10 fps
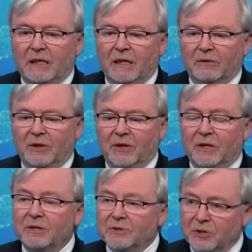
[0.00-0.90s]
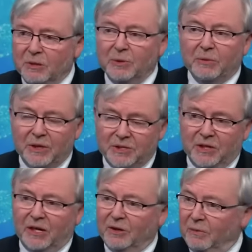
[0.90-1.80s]
are under considerable
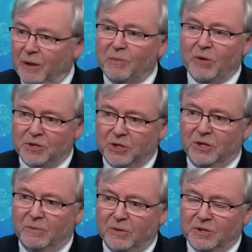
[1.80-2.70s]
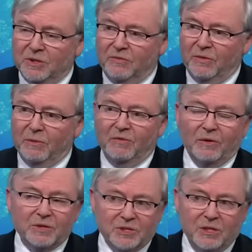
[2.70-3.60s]
domestic economic pressure at present from a
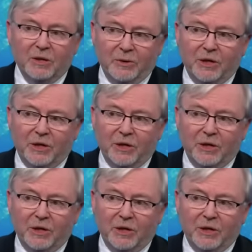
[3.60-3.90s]
very slow